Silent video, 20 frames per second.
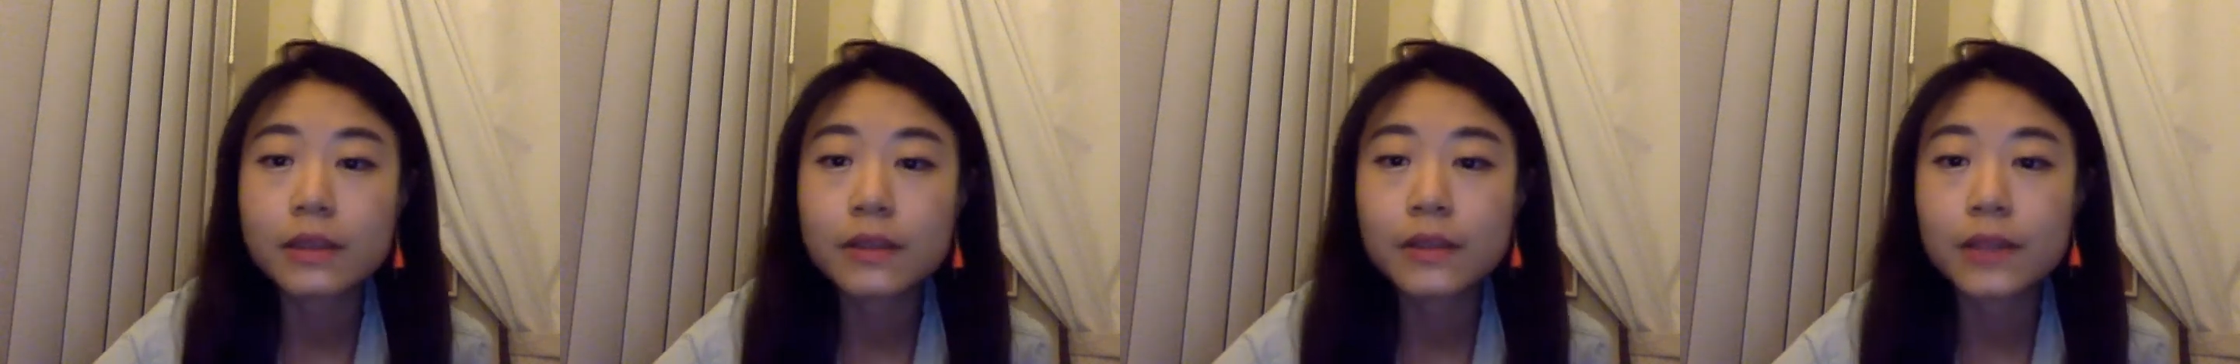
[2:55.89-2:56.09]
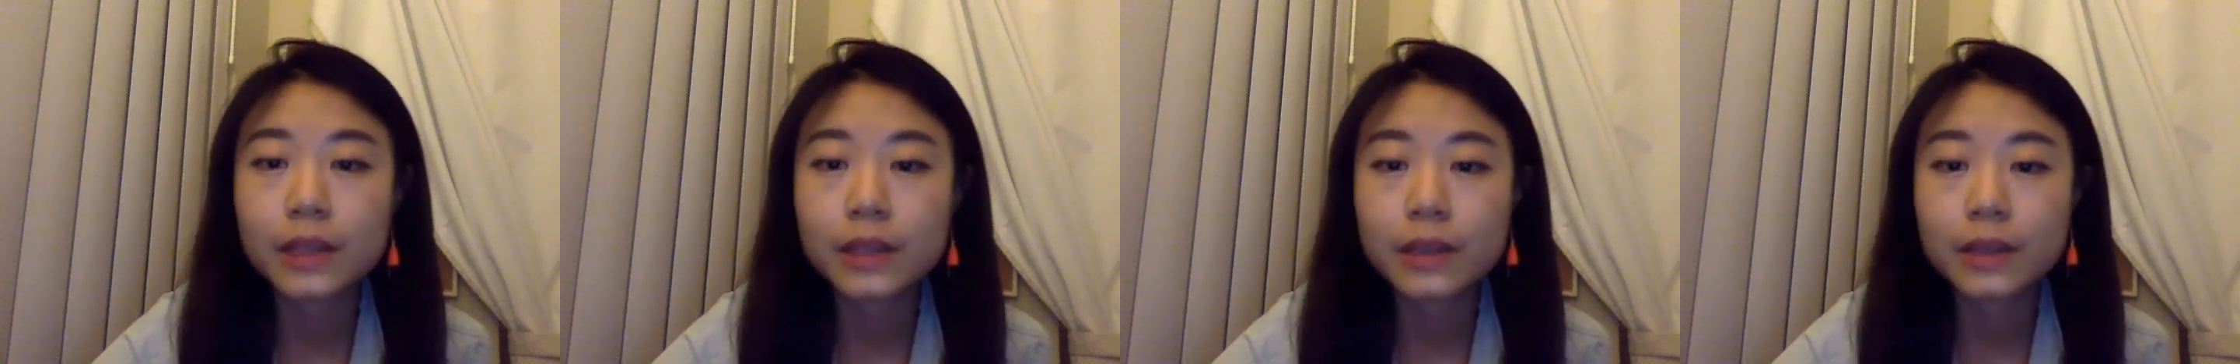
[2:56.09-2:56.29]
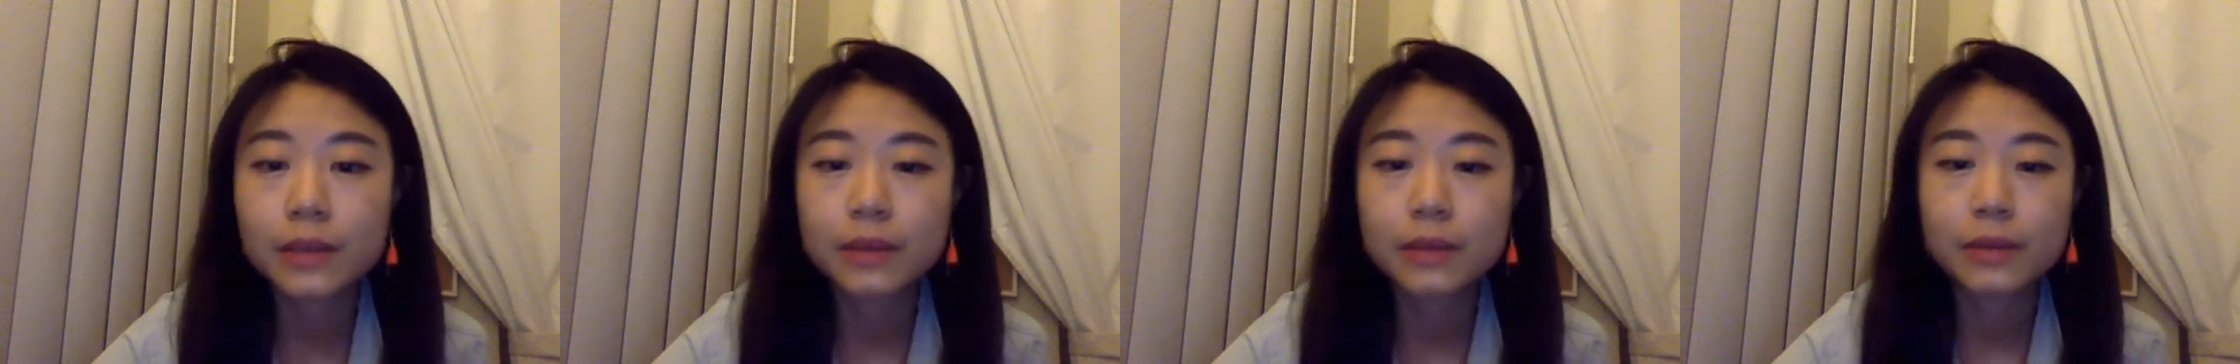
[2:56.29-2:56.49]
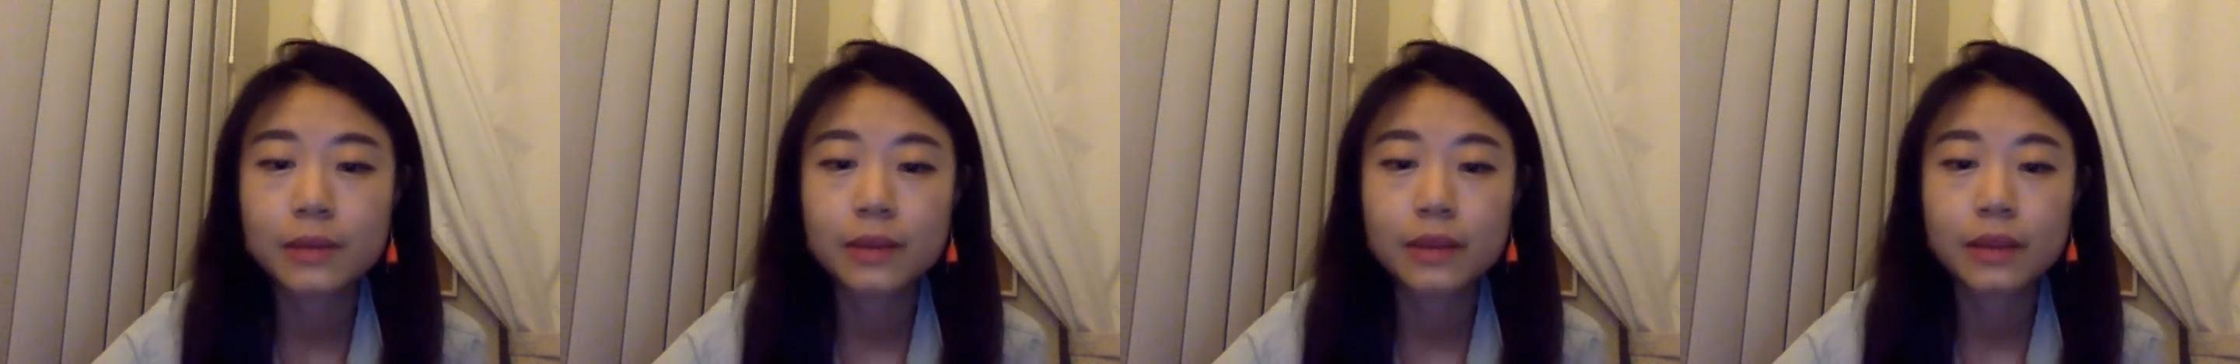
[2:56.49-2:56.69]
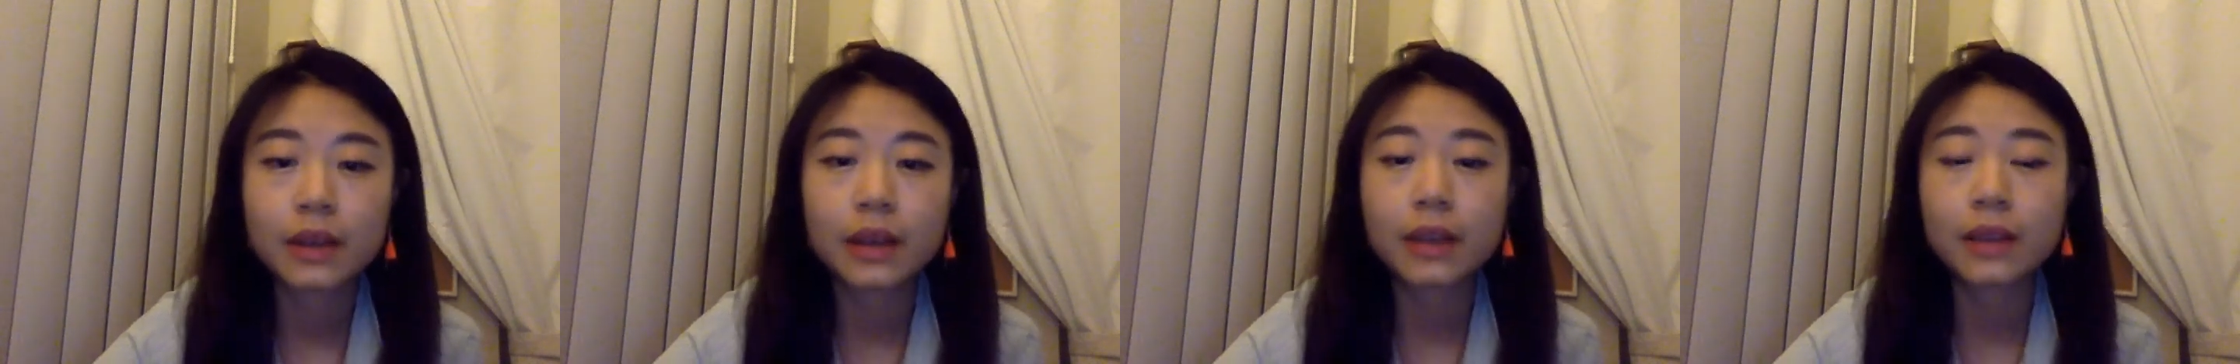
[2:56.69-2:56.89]
video.
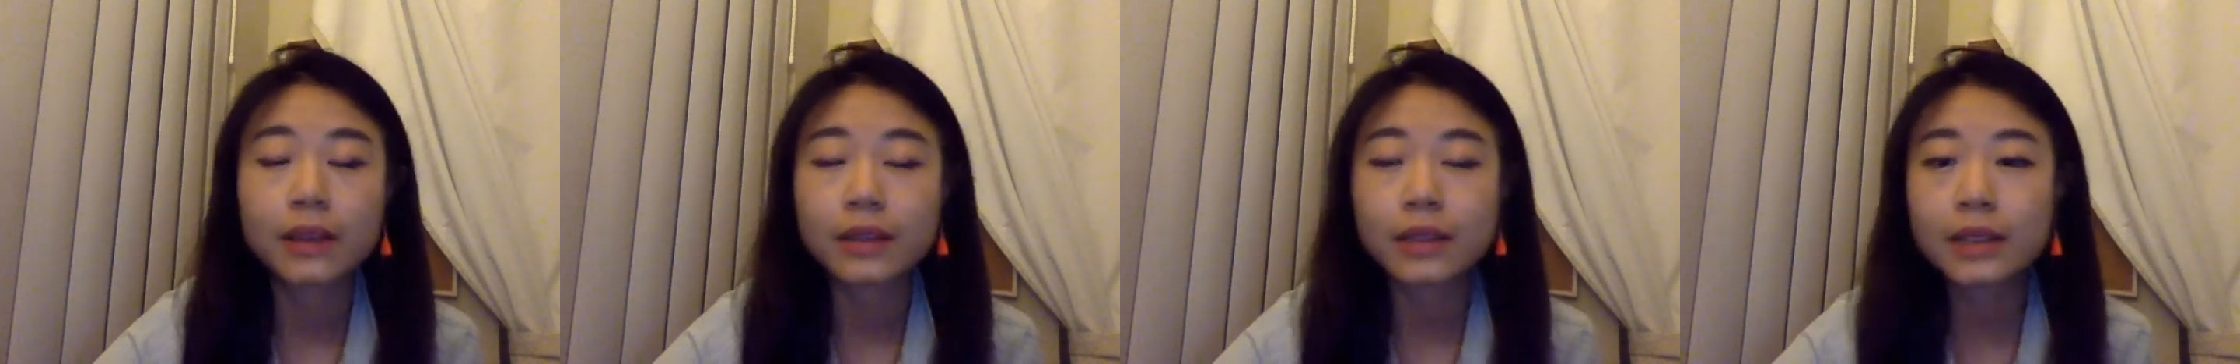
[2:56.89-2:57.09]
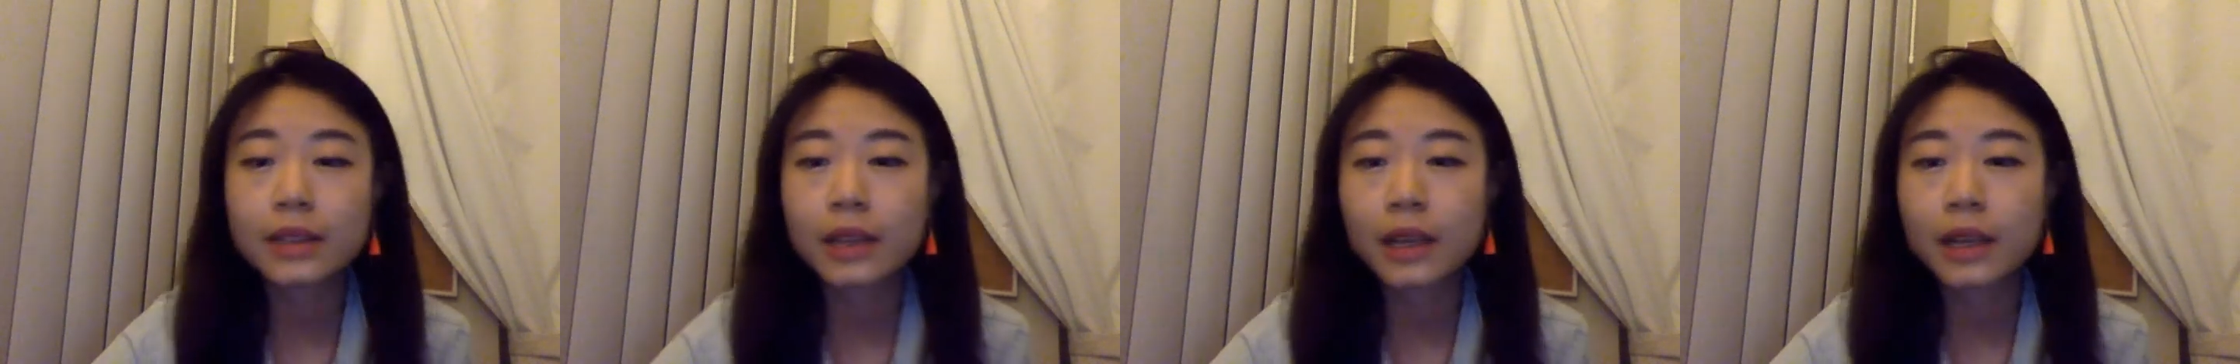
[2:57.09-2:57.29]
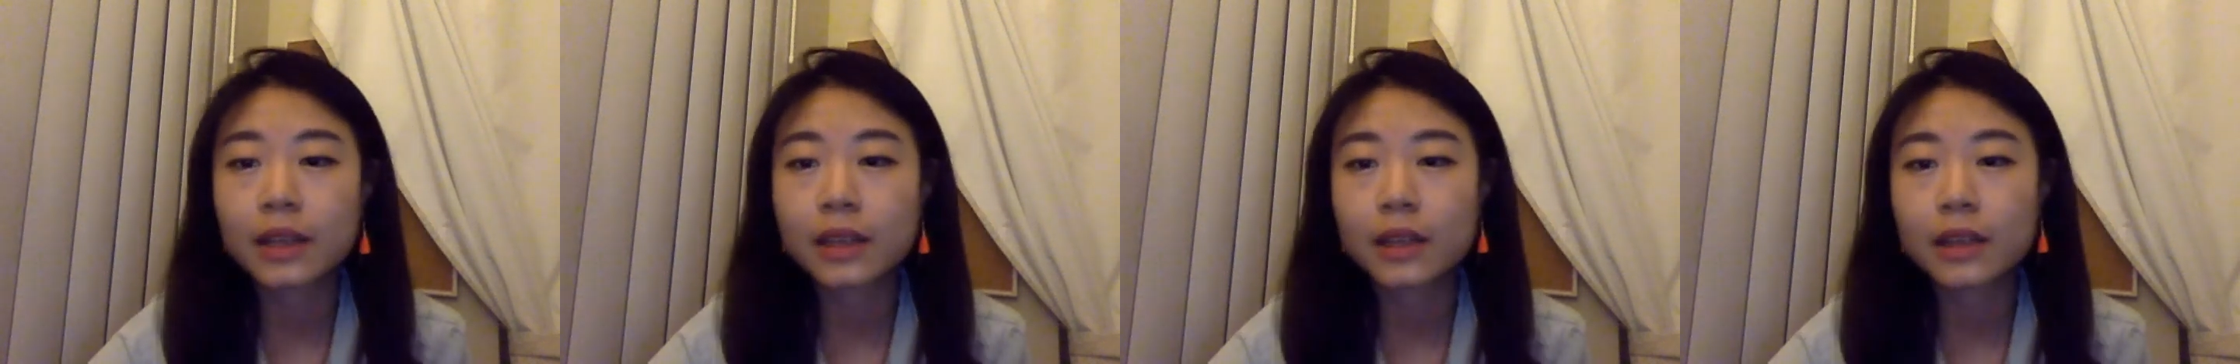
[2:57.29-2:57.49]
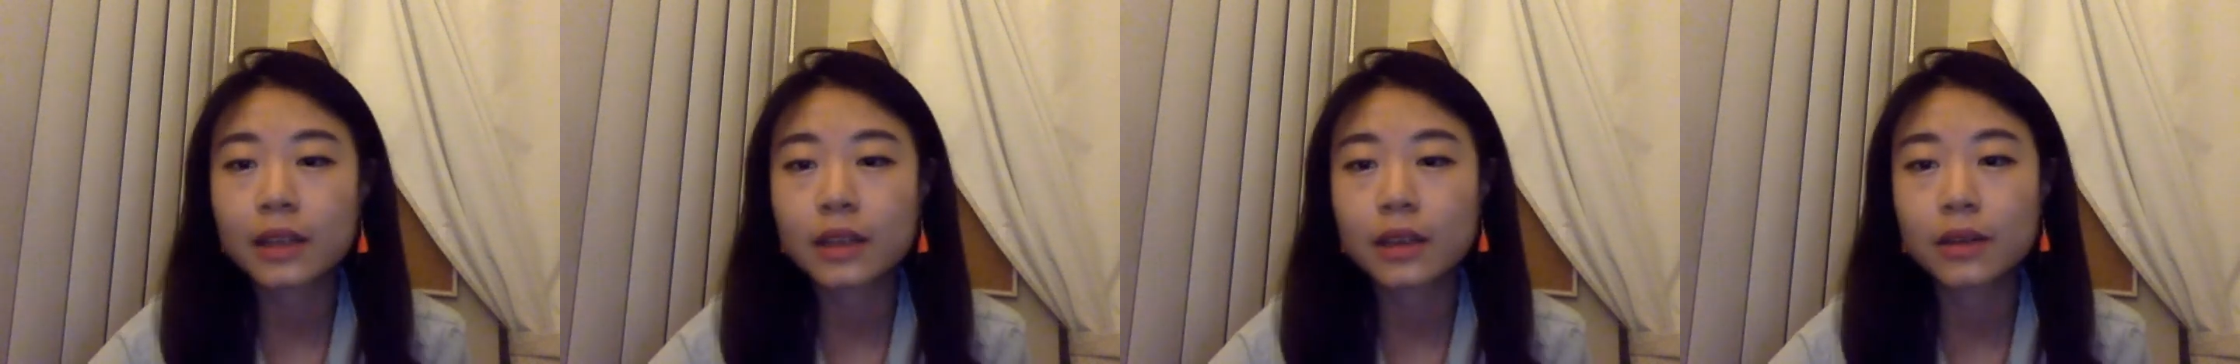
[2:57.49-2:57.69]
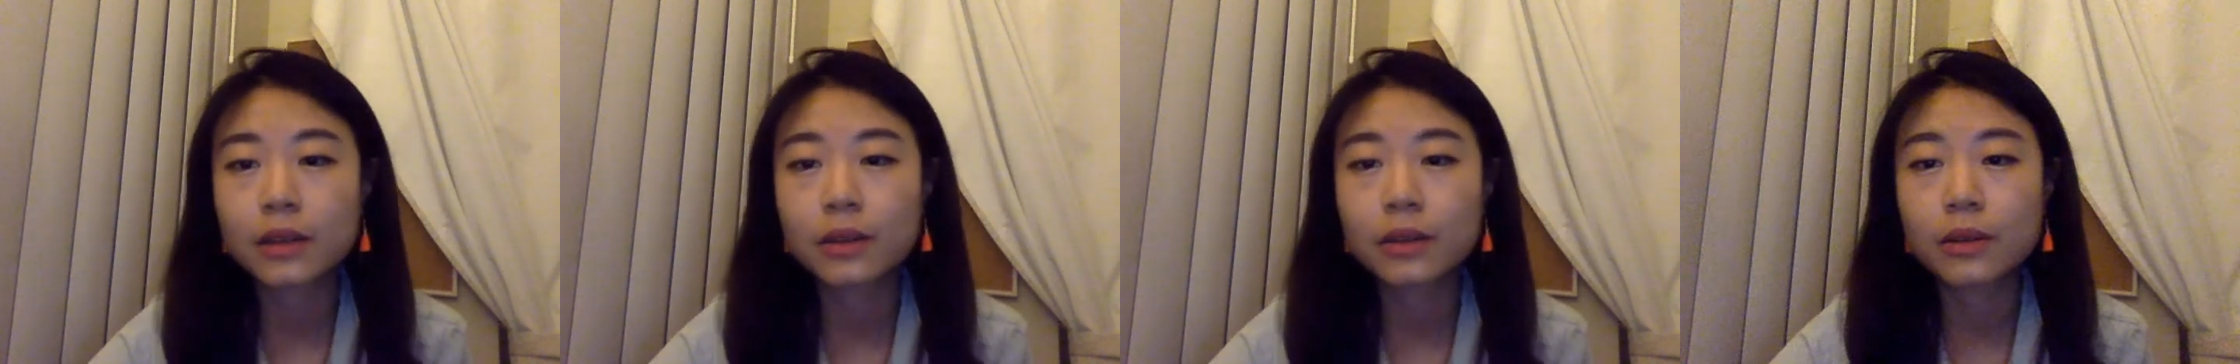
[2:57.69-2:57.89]
And this idea,